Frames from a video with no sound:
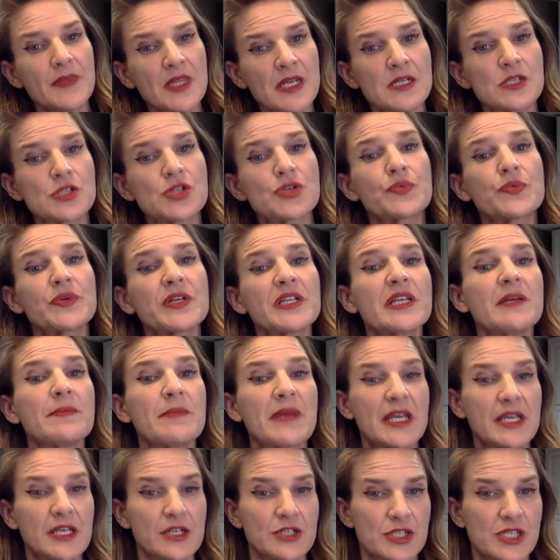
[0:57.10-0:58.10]
to really
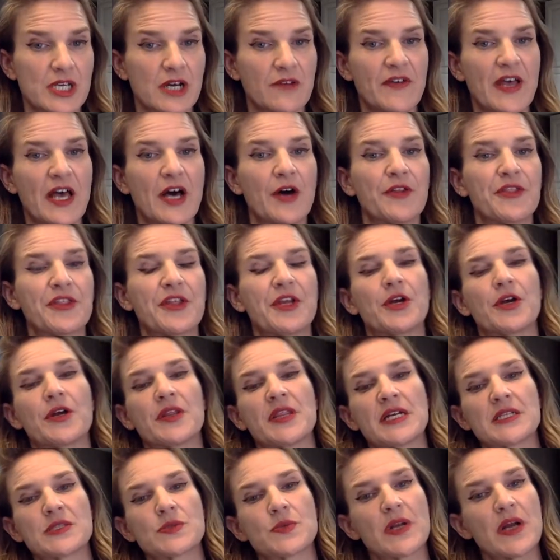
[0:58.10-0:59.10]
make yourself healthier. And
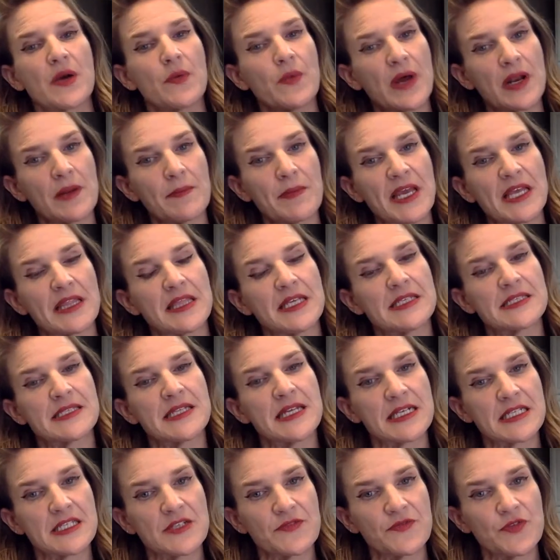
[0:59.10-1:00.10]
that's what I want to make these
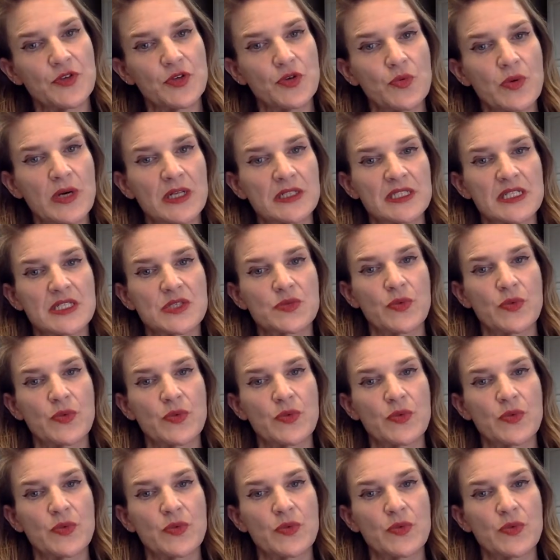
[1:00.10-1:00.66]
next few Wellness